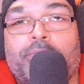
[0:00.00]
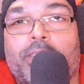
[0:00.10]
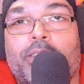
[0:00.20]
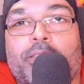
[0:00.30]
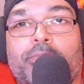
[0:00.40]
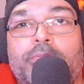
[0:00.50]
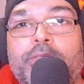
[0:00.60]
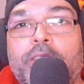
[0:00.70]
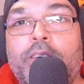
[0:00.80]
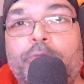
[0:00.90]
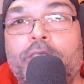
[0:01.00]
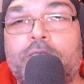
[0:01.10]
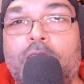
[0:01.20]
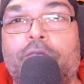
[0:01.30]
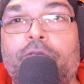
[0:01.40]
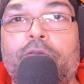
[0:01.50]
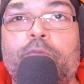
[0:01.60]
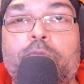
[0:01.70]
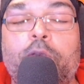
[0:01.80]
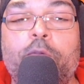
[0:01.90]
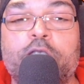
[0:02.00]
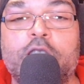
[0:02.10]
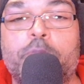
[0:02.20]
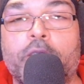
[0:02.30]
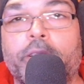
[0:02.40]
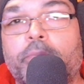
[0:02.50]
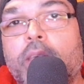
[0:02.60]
You know, say it for yourself. Proof is in the pudding.